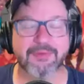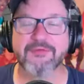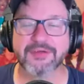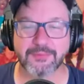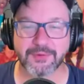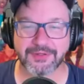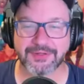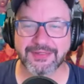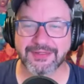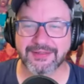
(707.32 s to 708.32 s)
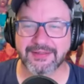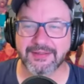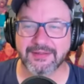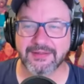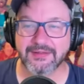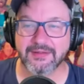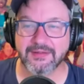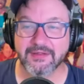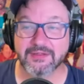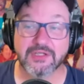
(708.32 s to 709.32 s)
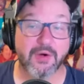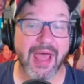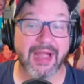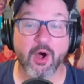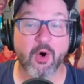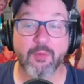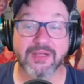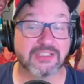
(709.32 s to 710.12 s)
Perfect word. So at home,